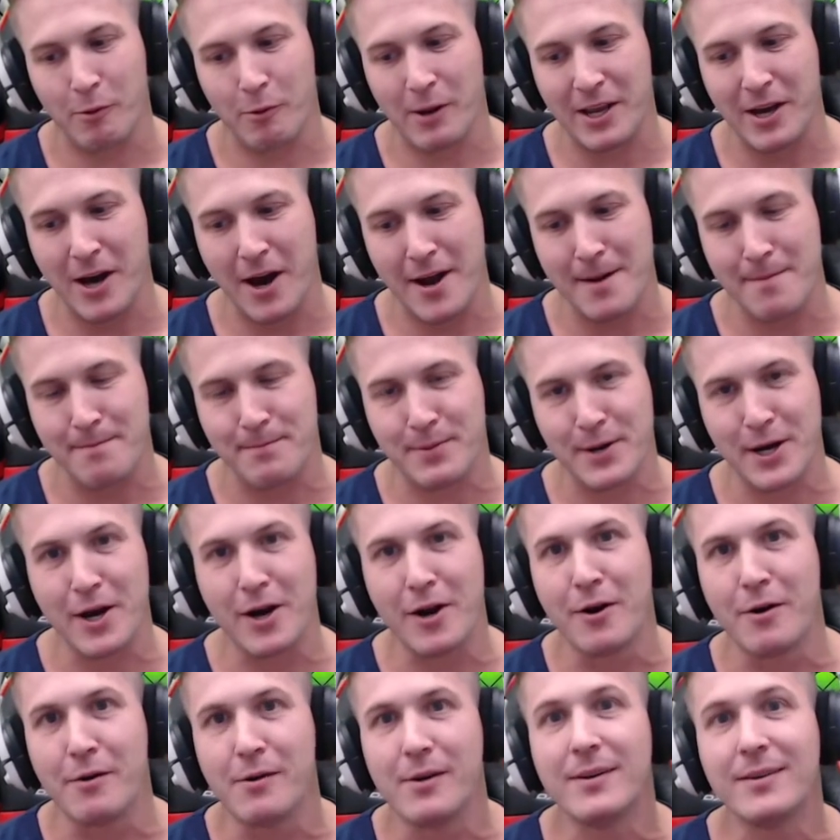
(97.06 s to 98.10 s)
we got a
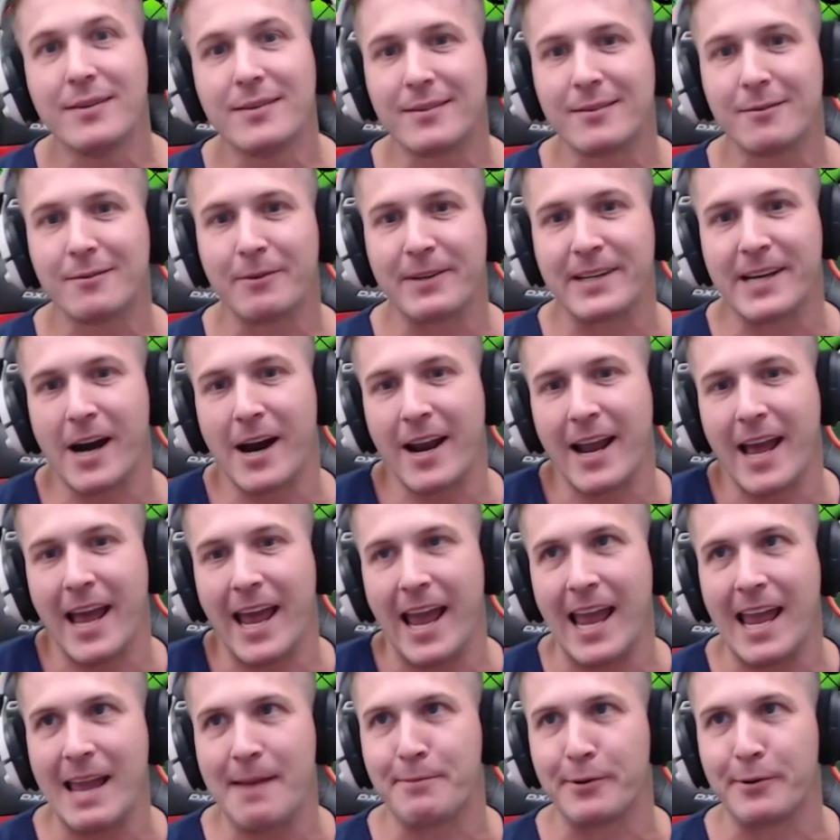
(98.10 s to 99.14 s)
boo. We got
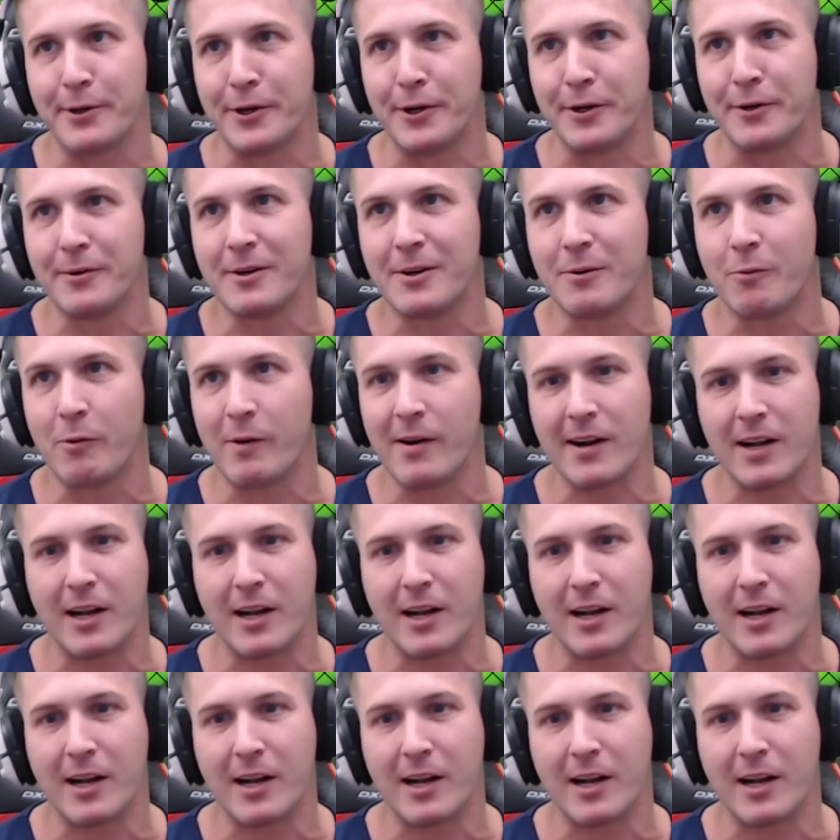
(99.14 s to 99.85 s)
a boo. We're